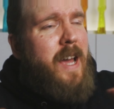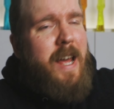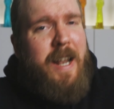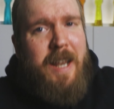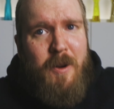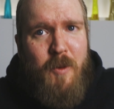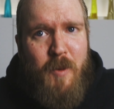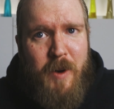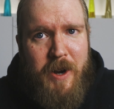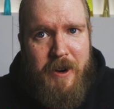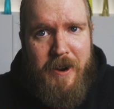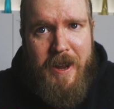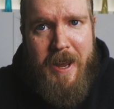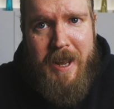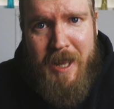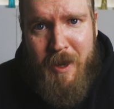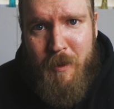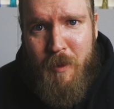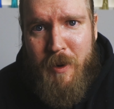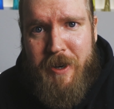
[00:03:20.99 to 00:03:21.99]
anywhere
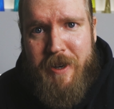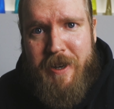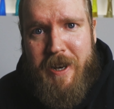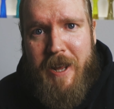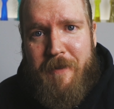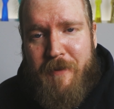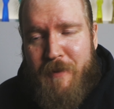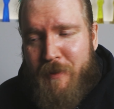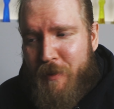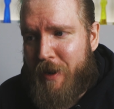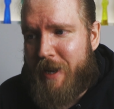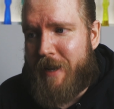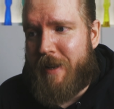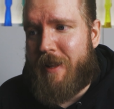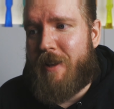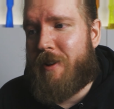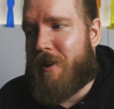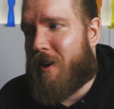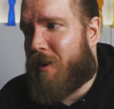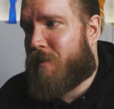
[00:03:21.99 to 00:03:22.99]
different,
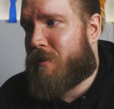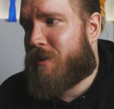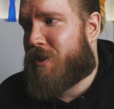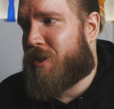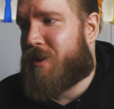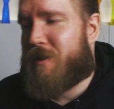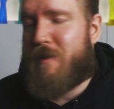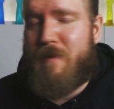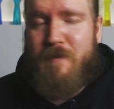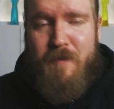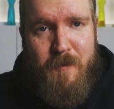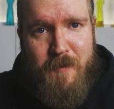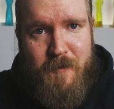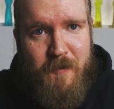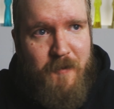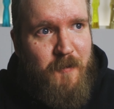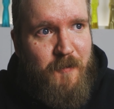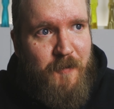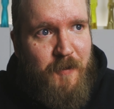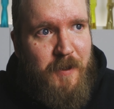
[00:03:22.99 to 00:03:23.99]
you know? Just
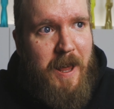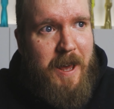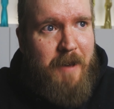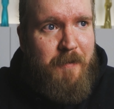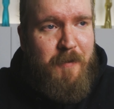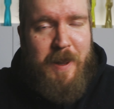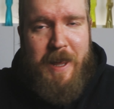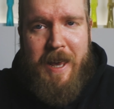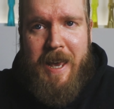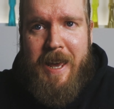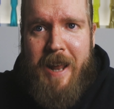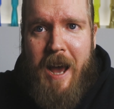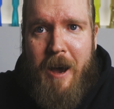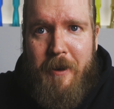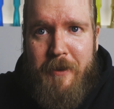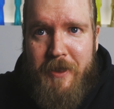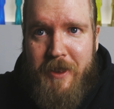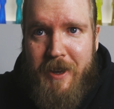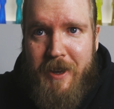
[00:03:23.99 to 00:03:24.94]
fling it out of the